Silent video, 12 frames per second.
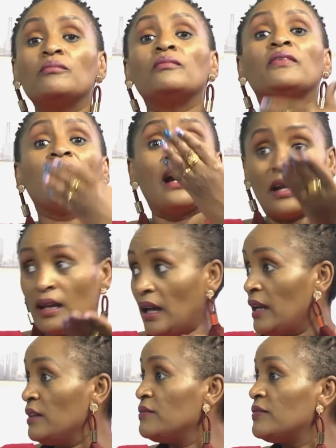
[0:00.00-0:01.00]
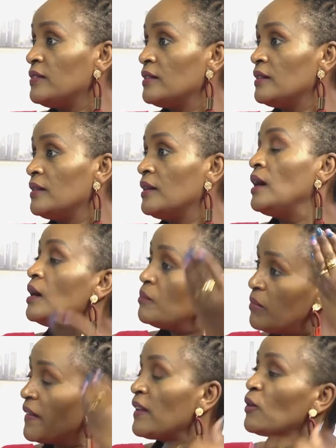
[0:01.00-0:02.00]
they are live,
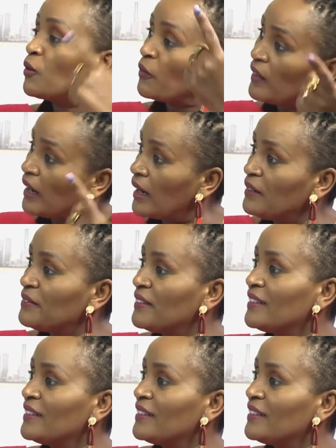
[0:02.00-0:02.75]
but they don't know they are live.